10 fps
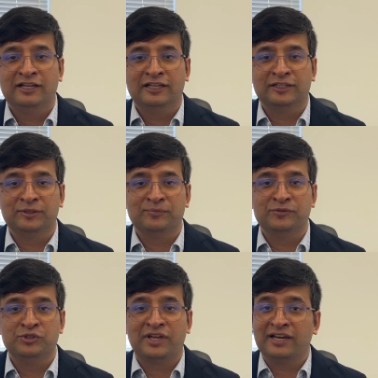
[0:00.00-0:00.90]

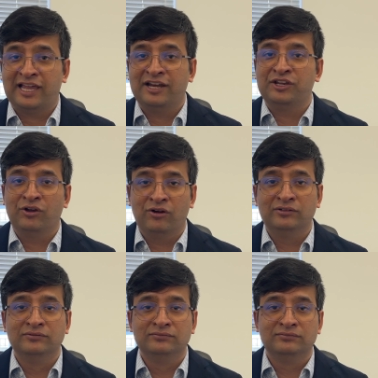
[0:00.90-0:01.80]
You can carry
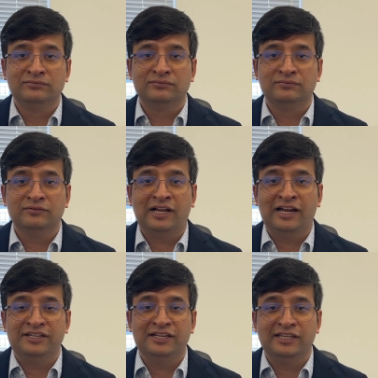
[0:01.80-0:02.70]
on,
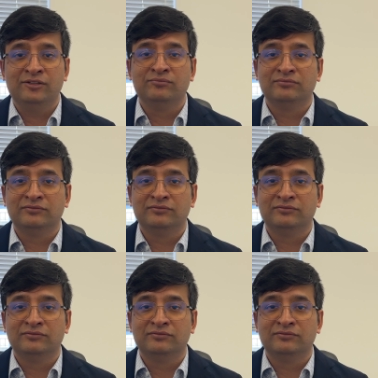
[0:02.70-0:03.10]
ideally,